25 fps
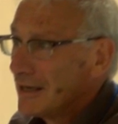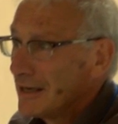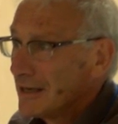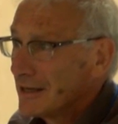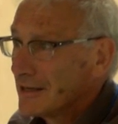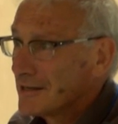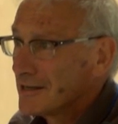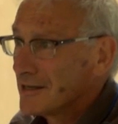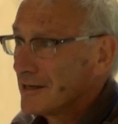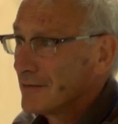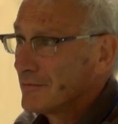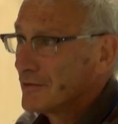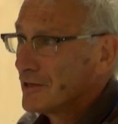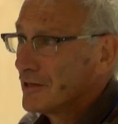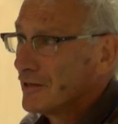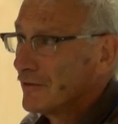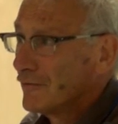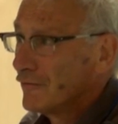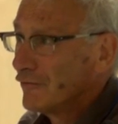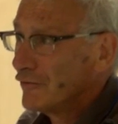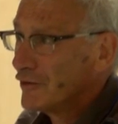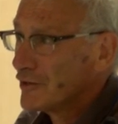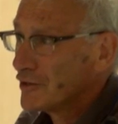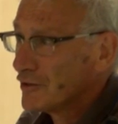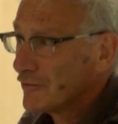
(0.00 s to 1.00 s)
except in a
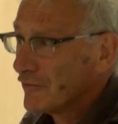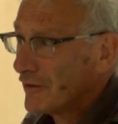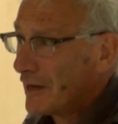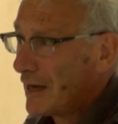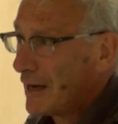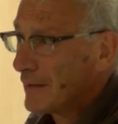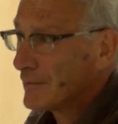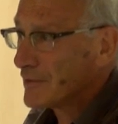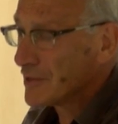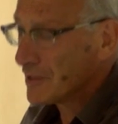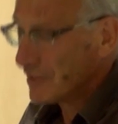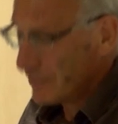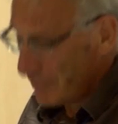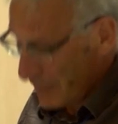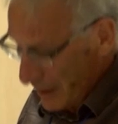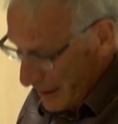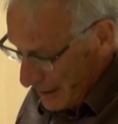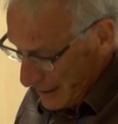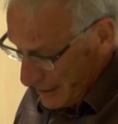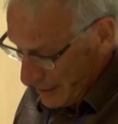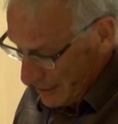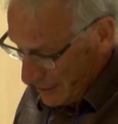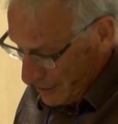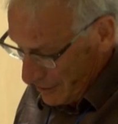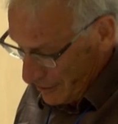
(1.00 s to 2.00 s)
fit of
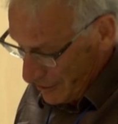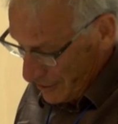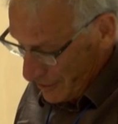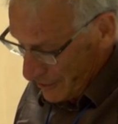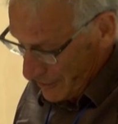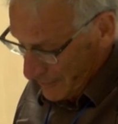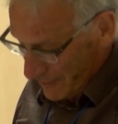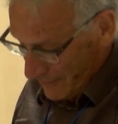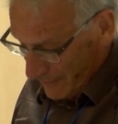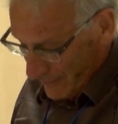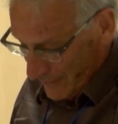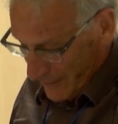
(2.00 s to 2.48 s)
absent-mindedness,